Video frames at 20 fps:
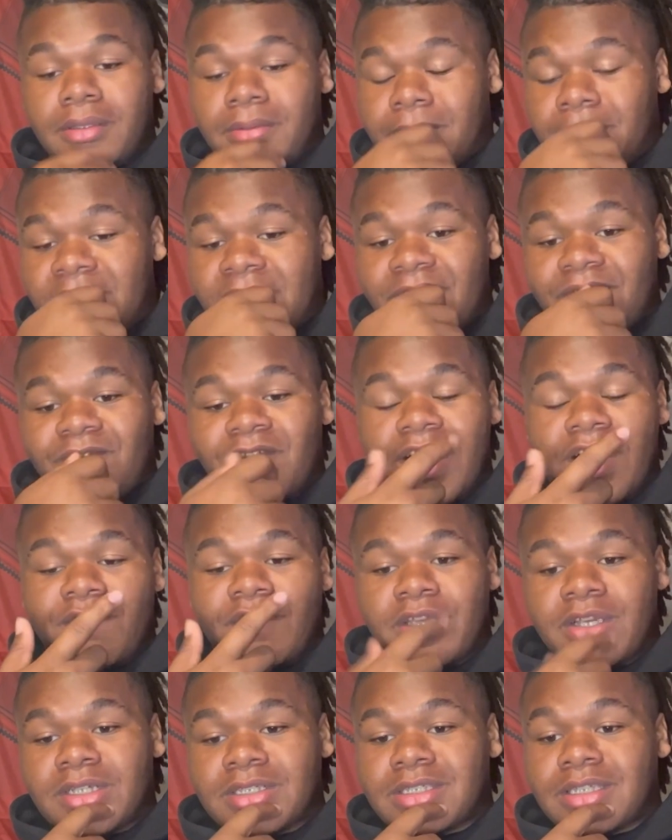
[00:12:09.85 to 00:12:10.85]
But in five
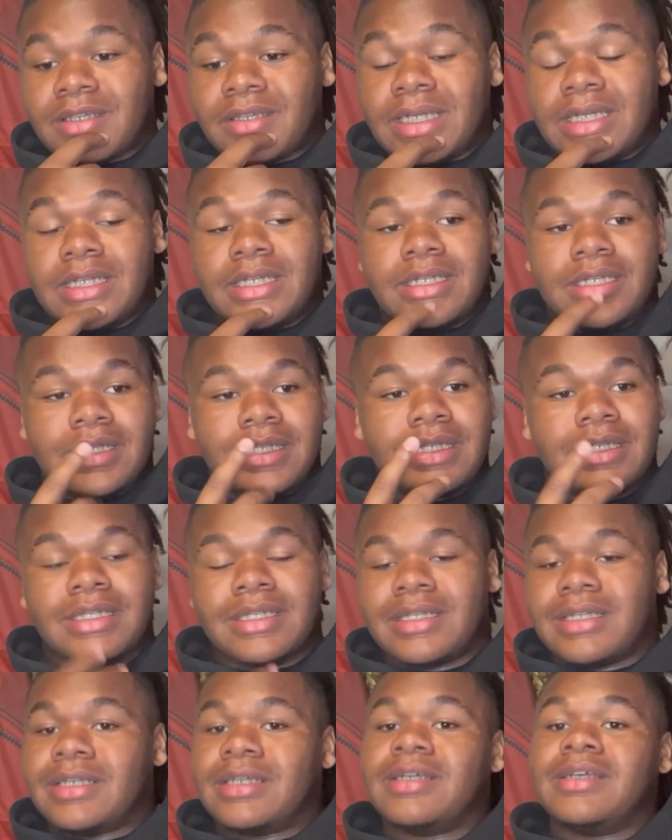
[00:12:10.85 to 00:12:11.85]
years, uh,
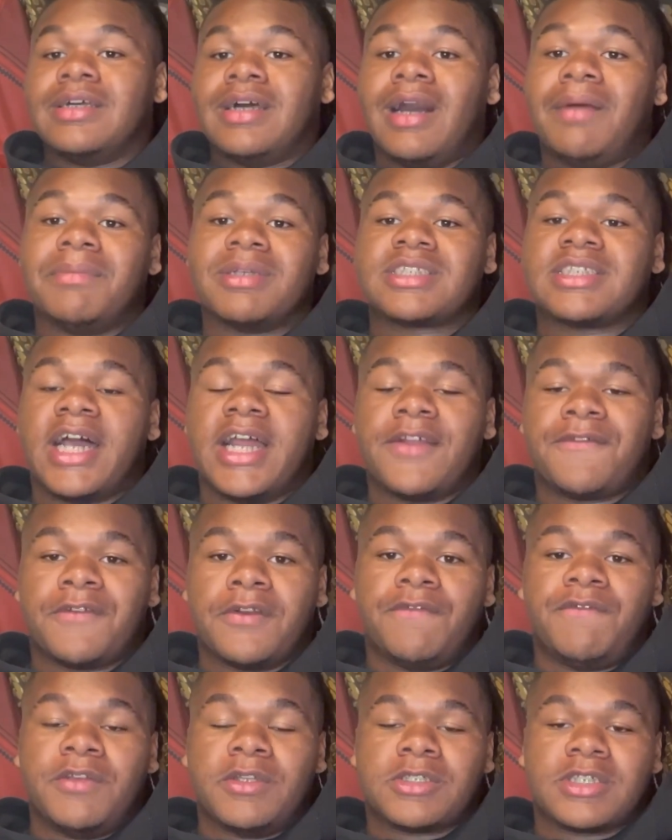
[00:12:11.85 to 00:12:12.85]
I'm excited for the
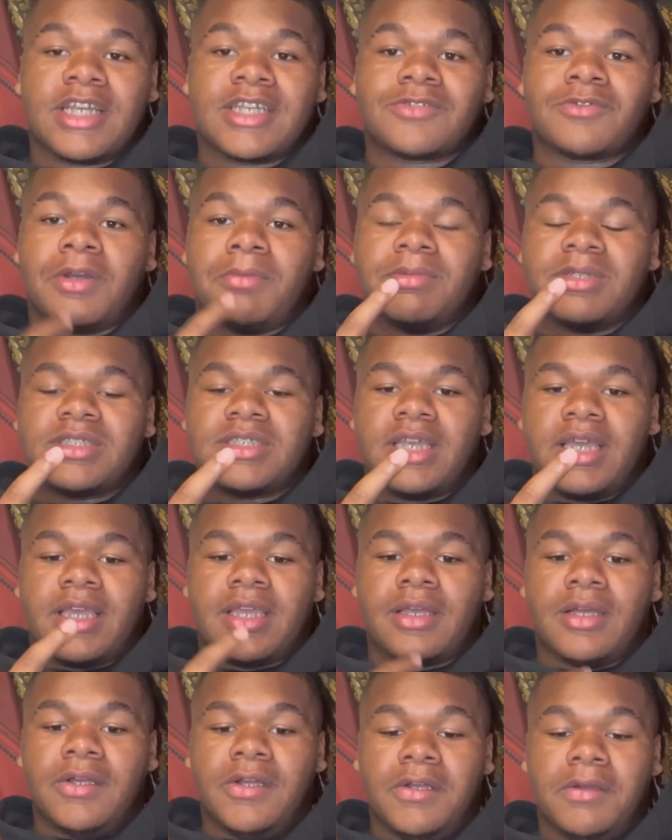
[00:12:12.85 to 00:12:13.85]
future. That's what I'm gonna say.
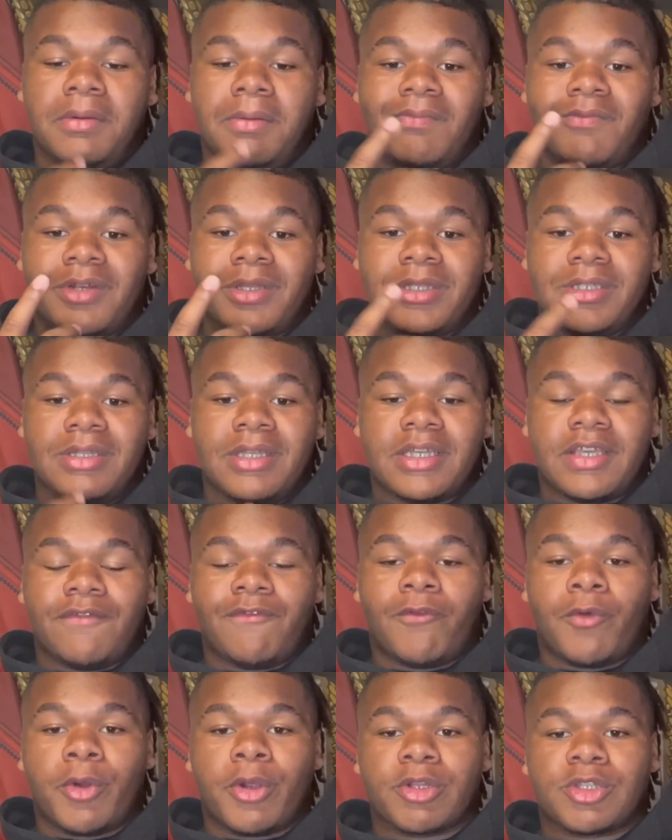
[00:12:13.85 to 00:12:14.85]
Um, I'm really looking
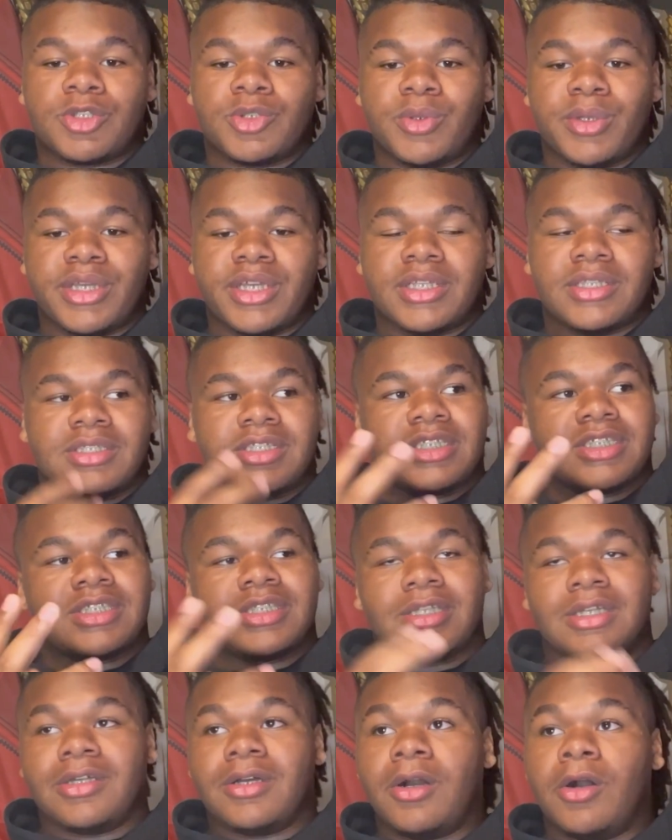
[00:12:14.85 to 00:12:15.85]
forward to it. Just
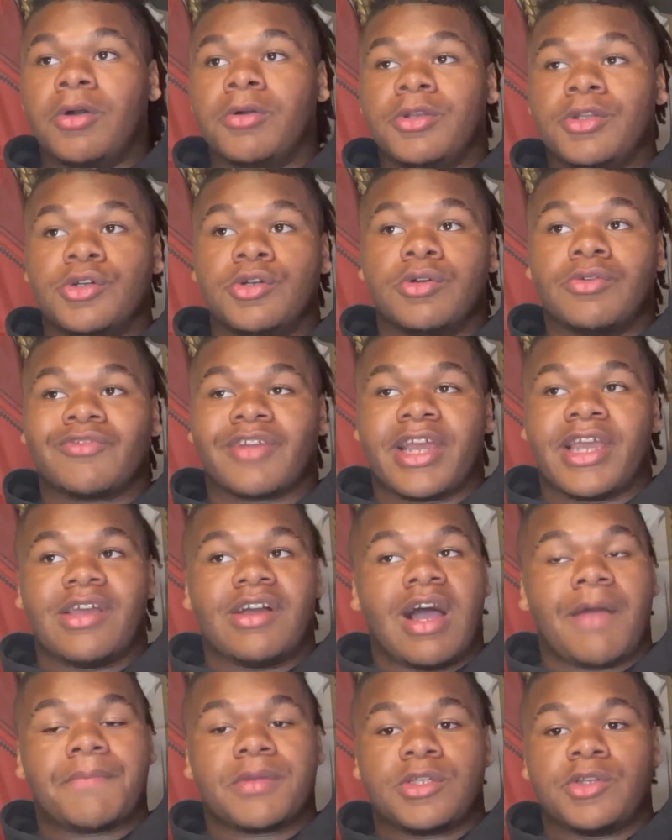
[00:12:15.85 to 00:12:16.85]
a whole new array of
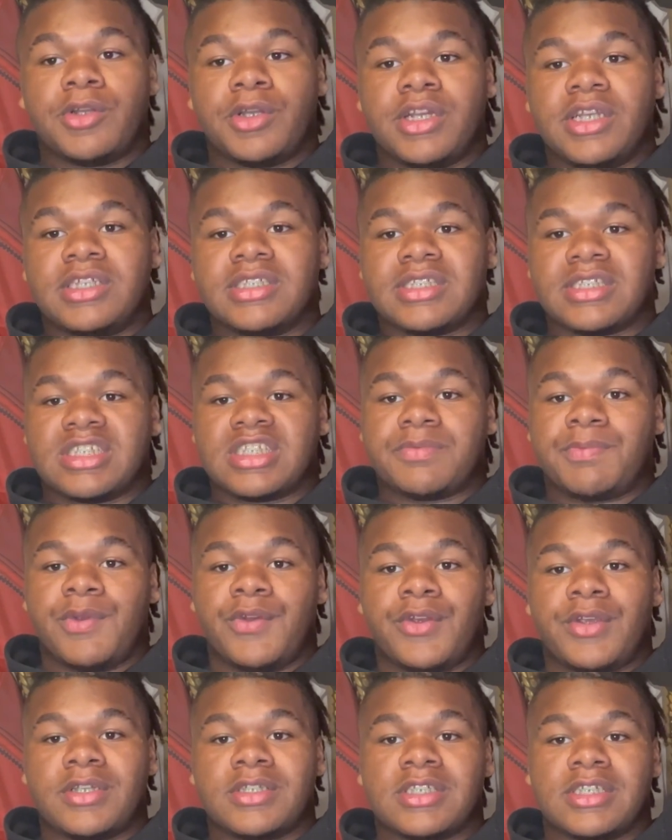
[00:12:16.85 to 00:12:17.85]
opportunities and
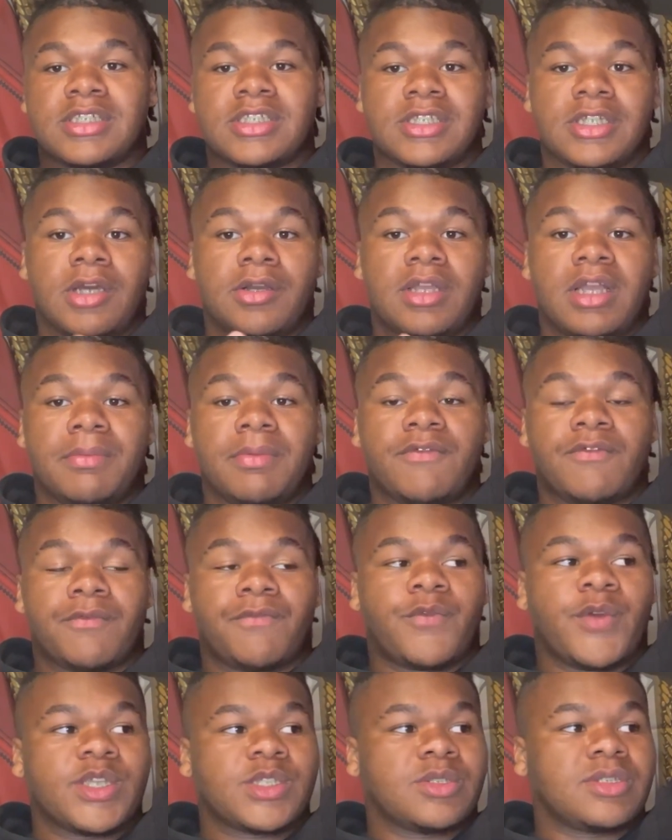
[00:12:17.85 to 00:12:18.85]
experiences. You know, coming from
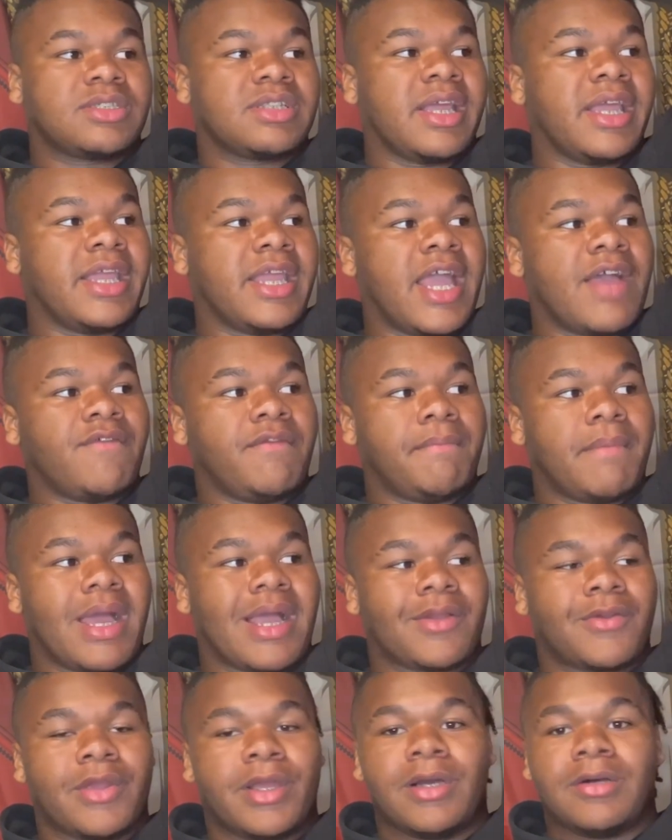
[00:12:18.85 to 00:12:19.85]
Fresno State, having
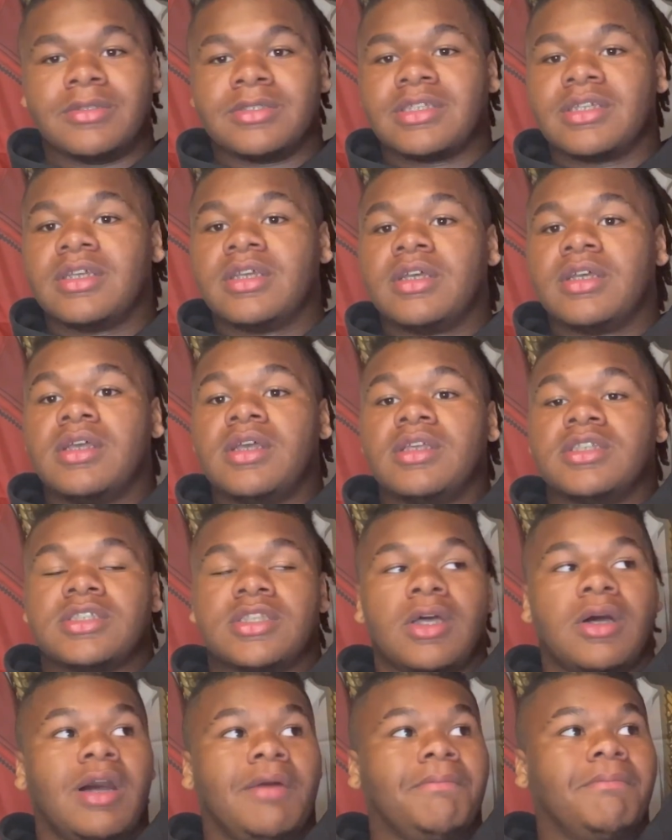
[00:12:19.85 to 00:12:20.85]
backgrounds
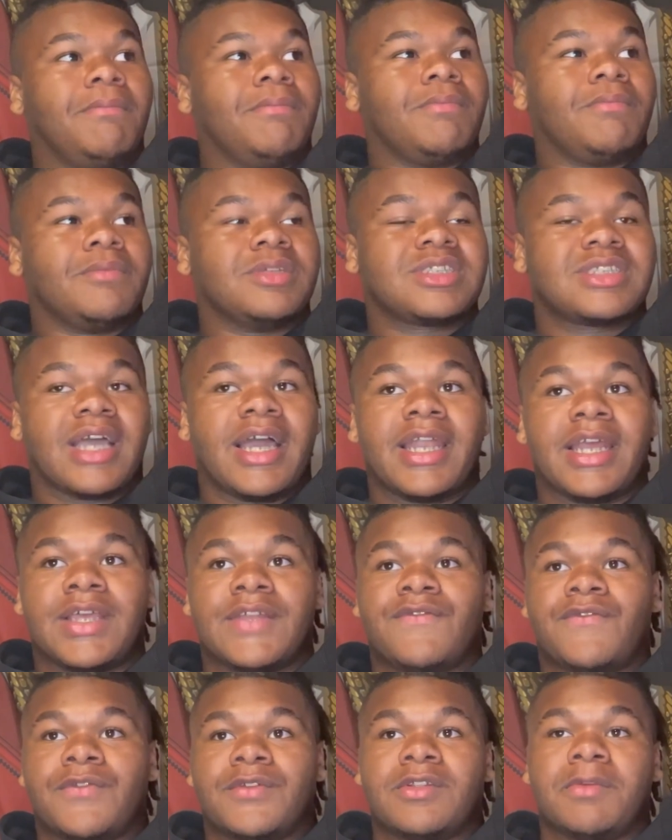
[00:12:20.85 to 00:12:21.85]
so I'm um, excited
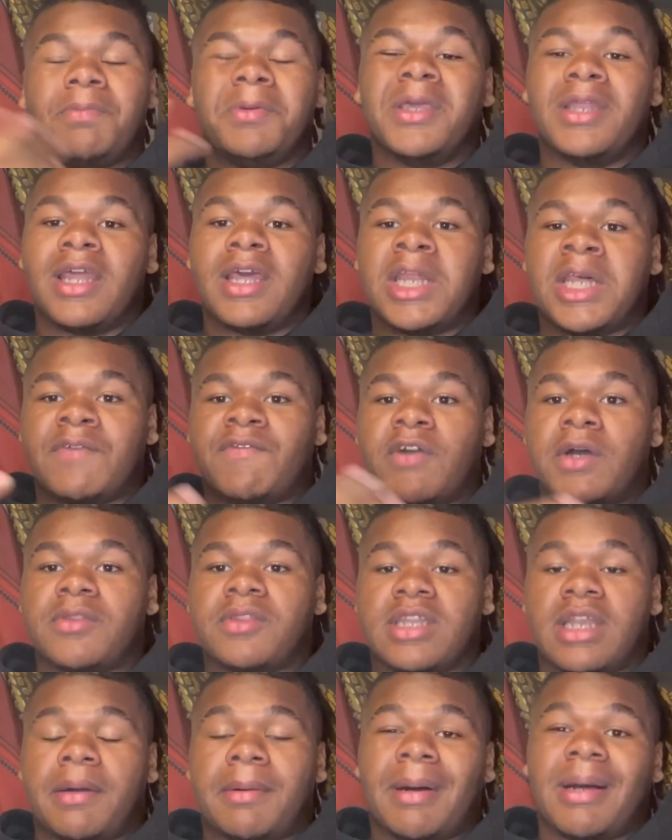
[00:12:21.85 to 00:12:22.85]
for, to be in the NFL,
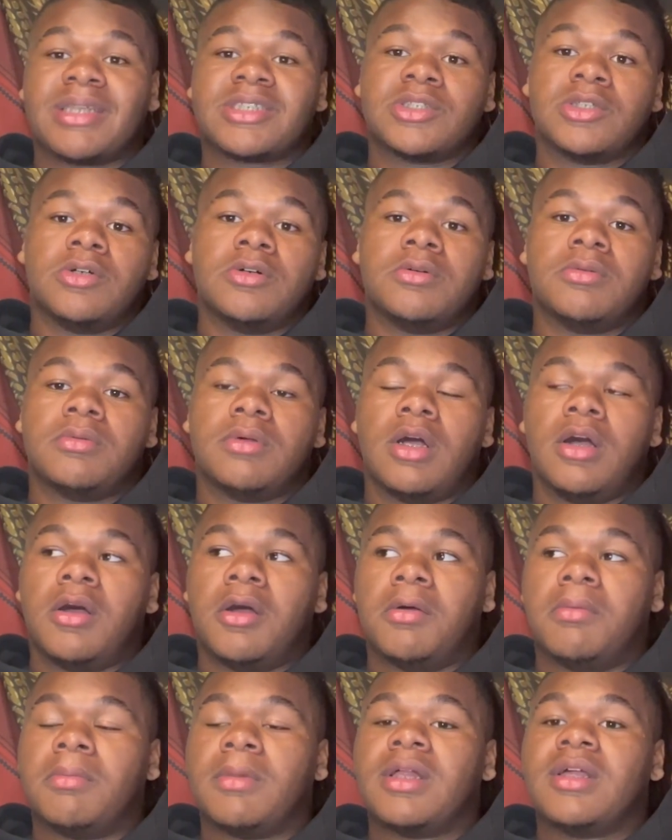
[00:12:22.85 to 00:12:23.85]
and I'm also
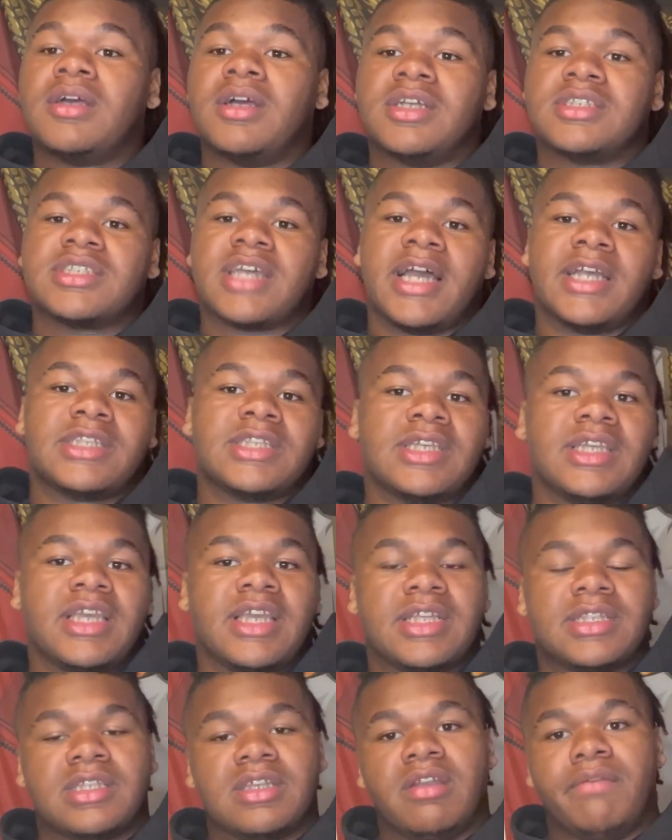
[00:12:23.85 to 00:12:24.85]
uh, excited to get
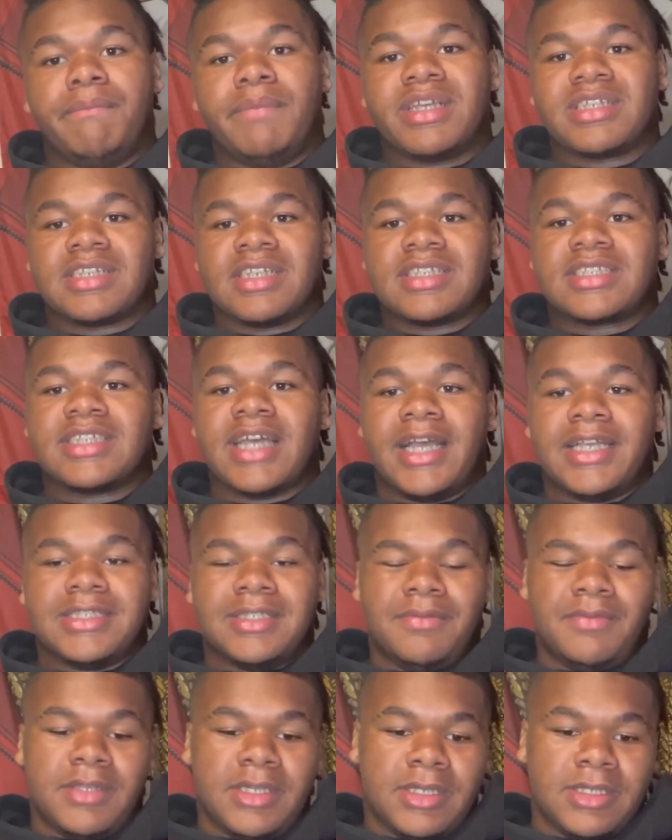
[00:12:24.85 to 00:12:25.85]
into the business side
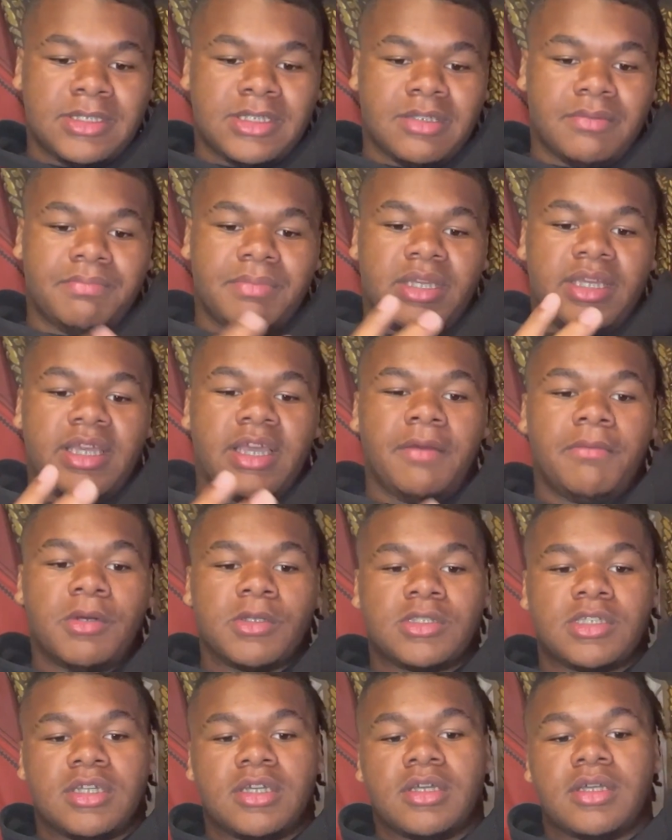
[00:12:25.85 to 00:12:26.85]
of things and being able
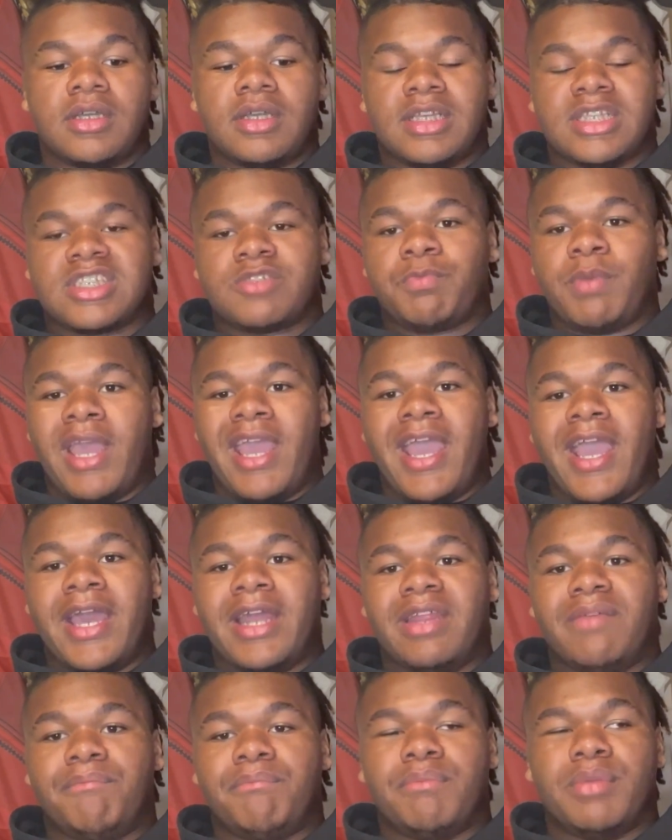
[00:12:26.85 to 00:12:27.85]
to expand
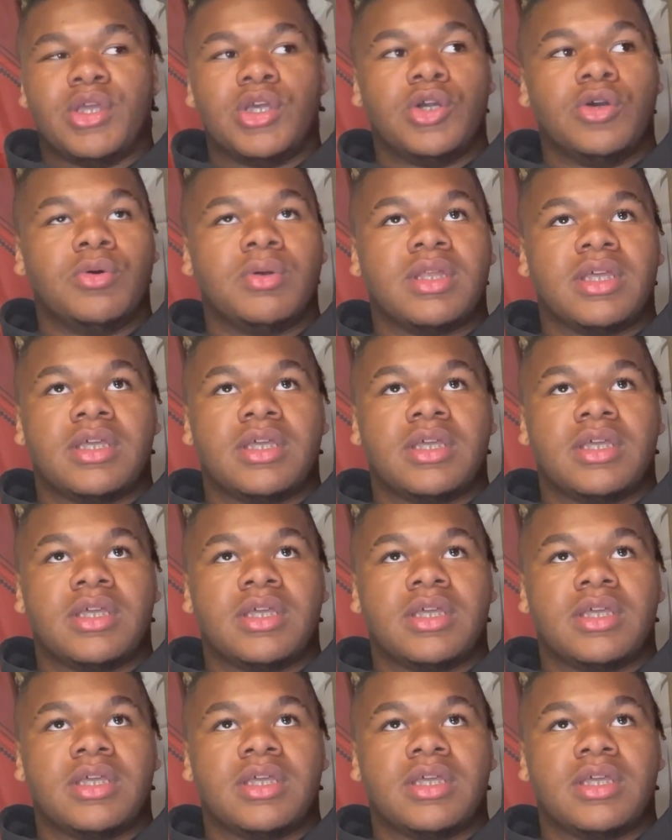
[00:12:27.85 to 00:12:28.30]
and build.